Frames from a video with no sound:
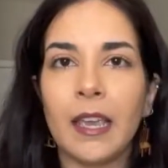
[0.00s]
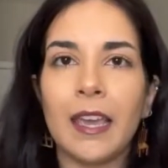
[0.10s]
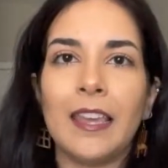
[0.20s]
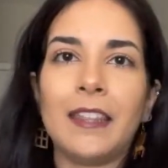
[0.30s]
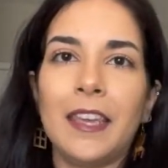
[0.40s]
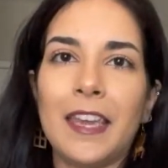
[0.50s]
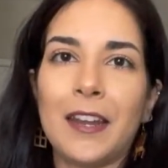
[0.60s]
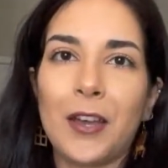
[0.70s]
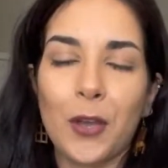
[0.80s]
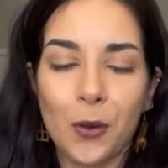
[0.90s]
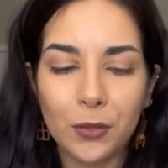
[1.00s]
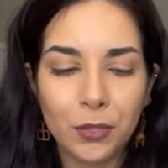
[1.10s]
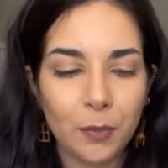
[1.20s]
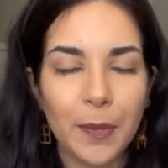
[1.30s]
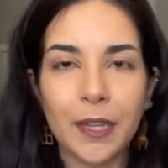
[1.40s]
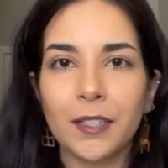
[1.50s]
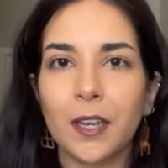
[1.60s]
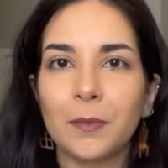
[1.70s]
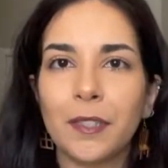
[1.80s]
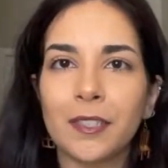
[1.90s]
And then I also picked
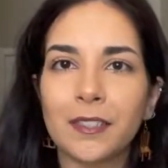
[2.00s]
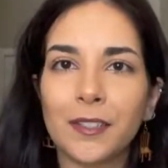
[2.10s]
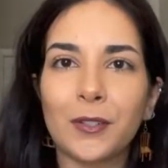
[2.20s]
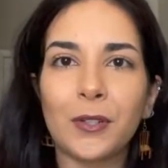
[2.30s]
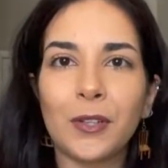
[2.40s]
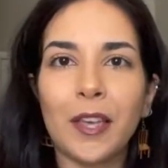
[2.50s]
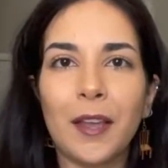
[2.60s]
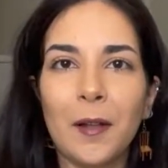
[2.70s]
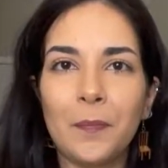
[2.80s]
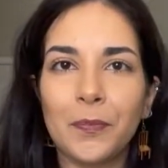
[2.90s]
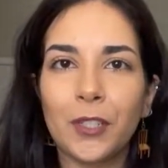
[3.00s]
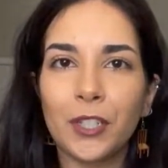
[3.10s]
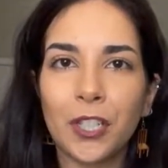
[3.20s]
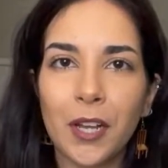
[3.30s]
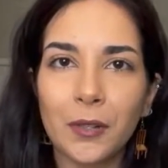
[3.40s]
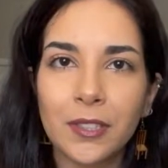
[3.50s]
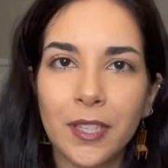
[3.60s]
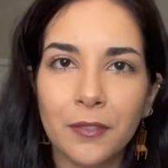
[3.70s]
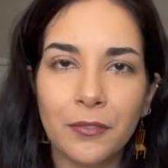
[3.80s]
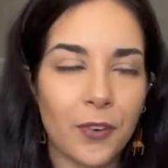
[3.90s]
up this little dish towel set
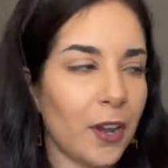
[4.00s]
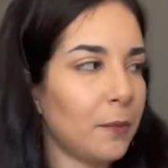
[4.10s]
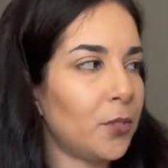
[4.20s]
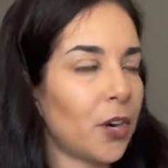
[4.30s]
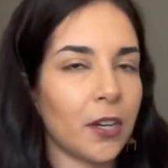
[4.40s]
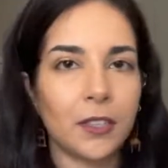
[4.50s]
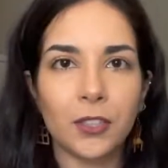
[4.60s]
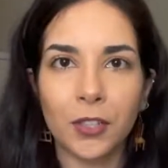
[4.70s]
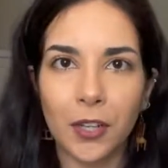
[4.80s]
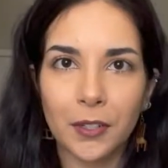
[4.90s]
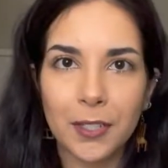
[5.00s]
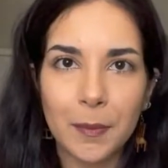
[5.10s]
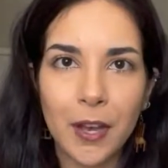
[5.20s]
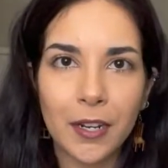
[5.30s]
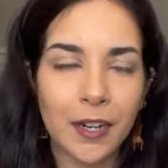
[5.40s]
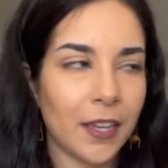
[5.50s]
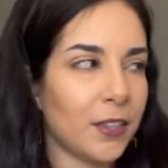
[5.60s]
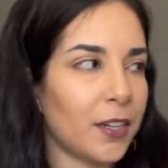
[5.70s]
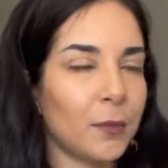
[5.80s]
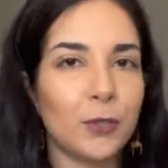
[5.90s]
from Target's Dollar Spot, and I
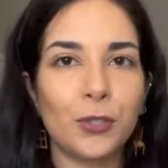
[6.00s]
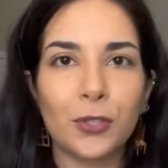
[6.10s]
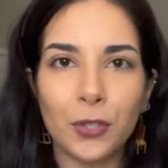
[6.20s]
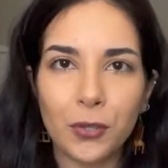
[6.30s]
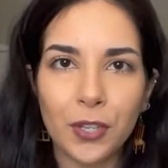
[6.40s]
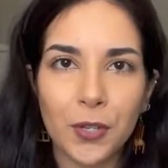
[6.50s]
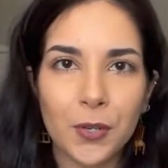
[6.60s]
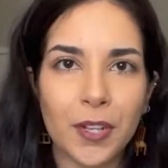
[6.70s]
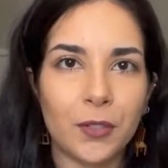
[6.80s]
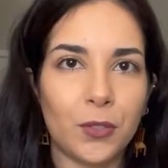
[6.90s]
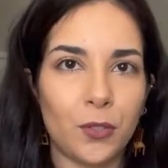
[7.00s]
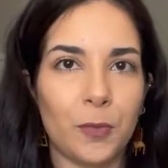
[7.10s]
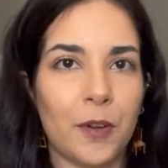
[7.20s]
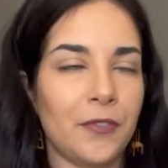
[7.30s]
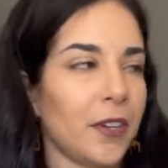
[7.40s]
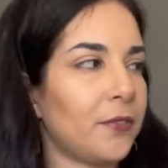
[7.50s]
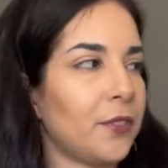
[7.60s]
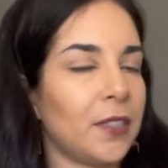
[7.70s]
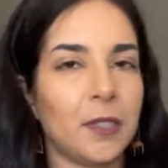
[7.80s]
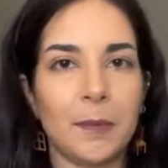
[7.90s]
thought it was so cute and so perfect for
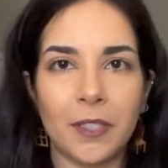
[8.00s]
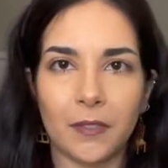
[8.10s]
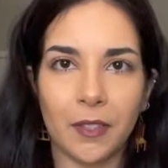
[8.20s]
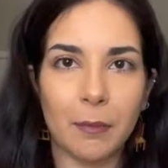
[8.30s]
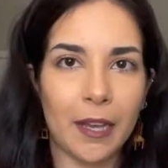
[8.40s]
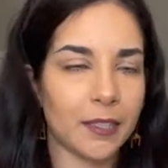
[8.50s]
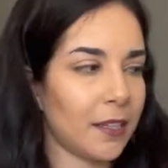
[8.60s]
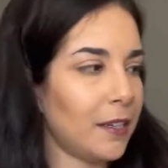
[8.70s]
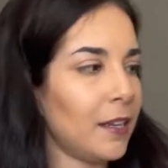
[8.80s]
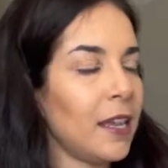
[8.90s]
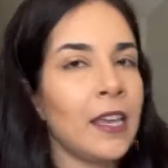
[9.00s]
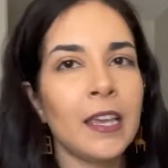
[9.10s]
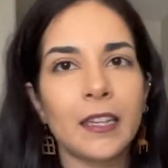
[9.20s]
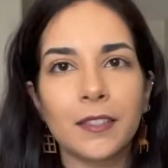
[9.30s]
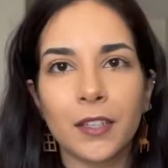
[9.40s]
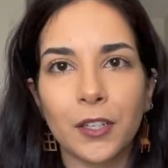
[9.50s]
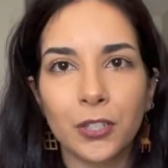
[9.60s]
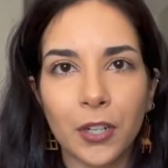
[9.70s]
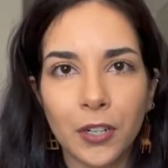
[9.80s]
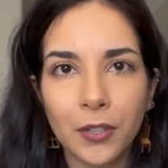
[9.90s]
this specific basket. It's like a
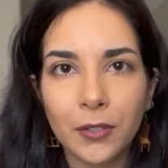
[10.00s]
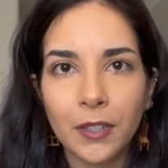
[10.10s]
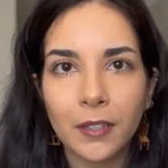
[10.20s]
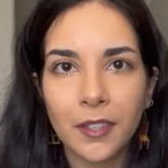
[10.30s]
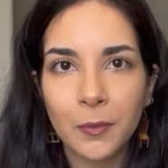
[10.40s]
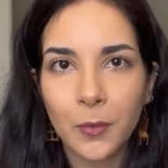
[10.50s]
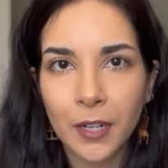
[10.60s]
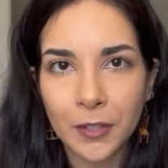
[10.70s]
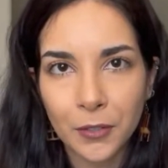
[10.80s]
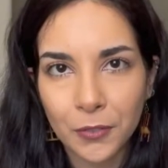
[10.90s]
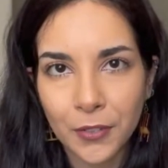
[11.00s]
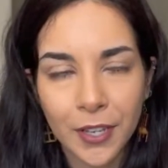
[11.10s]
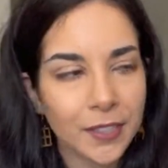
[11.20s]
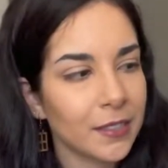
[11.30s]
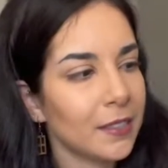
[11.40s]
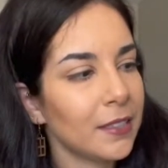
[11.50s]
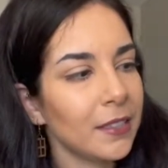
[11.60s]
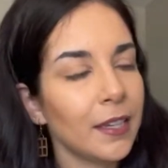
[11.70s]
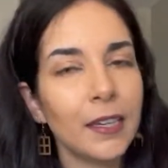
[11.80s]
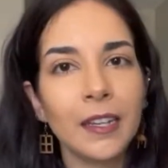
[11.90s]
charcuterie theme one. I don't know if you guys can see
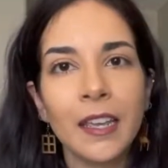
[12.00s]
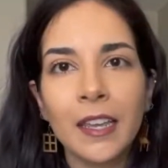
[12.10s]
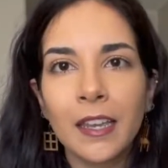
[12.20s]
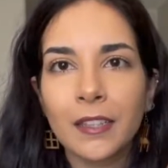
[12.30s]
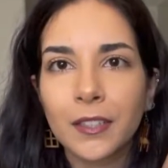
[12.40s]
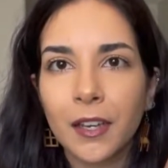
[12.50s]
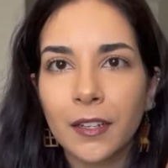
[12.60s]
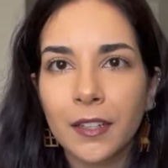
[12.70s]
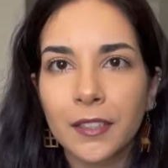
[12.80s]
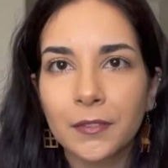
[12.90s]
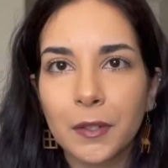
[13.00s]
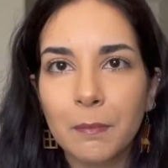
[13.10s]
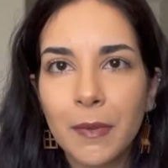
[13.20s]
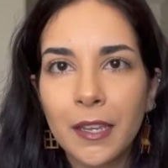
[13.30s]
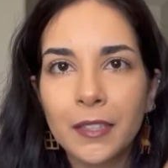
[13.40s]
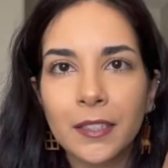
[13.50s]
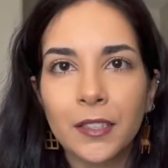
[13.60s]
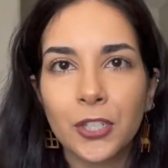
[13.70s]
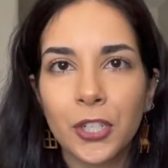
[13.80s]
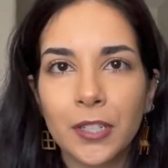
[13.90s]
it. It's got like different meats and
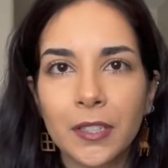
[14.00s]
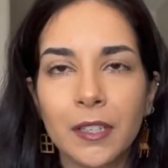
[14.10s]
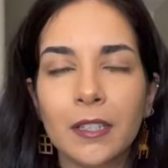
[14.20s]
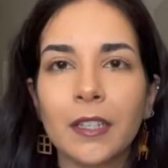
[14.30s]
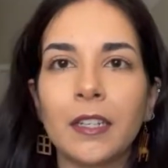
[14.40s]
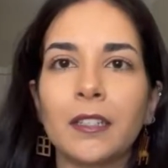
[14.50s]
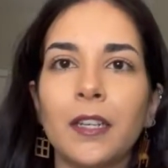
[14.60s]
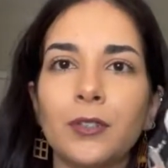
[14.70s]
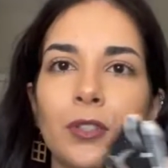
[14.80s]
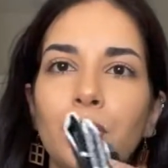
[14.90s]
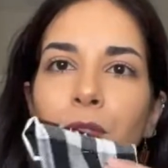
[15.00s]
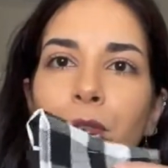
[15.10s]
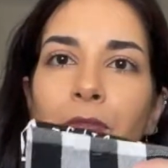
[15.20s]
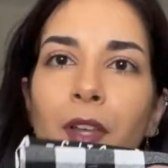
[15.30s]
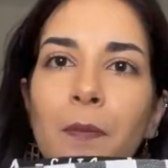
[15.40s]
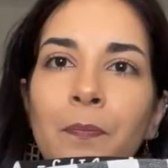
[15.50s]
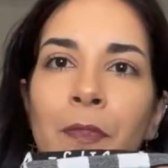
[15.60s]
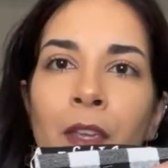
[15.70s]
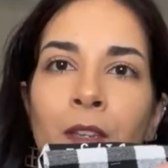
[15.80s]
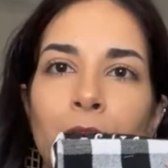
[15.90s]
cheeses, and it's actually 2 of them.
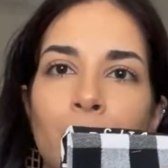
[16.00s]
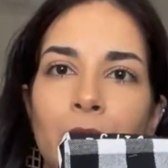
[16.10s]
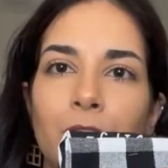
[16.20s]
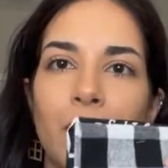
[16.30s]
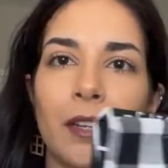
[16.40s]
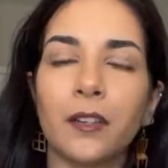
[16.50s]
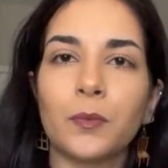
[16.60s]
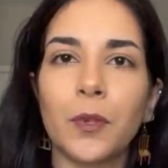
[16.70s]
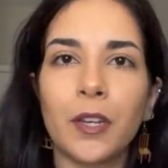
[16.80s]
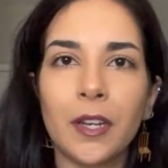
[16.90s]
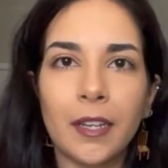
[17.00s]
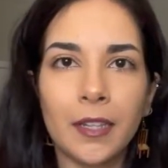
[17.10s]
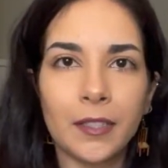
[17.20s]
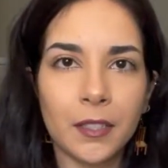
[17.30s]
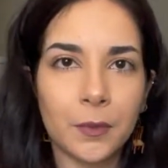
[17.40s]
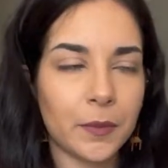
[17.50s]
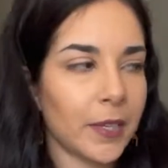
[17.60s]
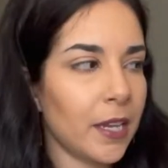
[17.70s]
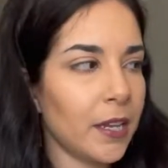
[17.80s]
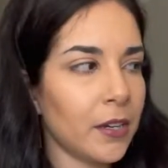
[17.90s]
So there's a checkered one and then this one right
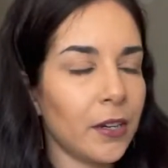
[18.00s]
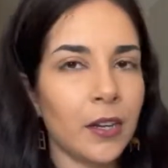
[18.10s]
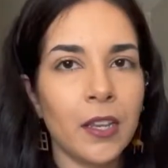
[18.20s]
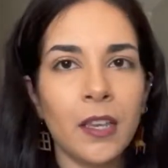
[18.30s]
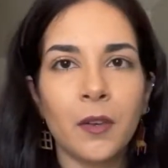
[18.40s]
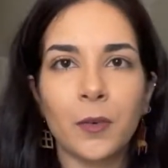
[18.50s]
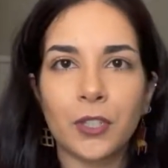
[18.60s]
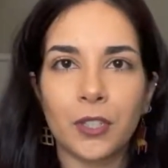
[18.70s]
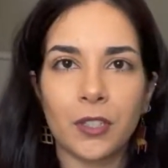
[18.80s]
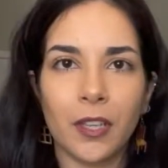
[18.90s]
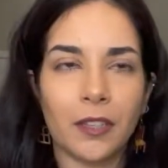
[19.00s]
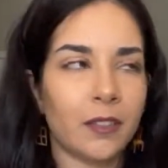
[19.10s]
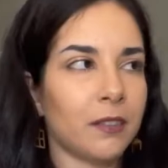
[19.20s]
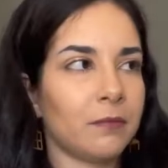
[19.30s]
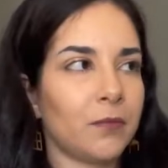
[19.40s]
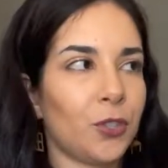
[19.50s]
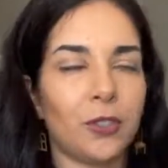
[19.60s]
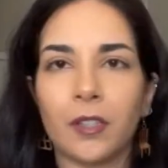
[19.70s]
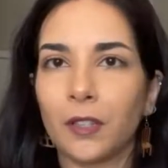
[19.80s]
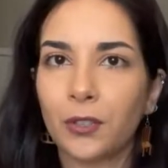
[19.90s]
here, which is like just
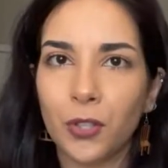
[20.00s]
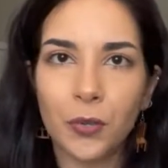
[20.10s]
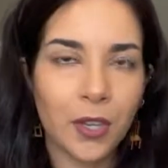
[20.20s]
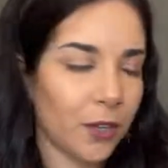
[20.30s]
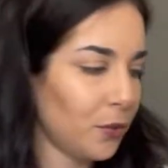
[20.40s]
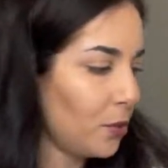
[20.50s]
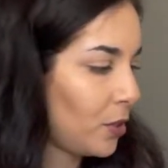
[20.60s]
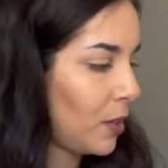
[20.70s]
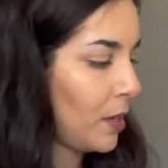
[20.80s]
like so cute.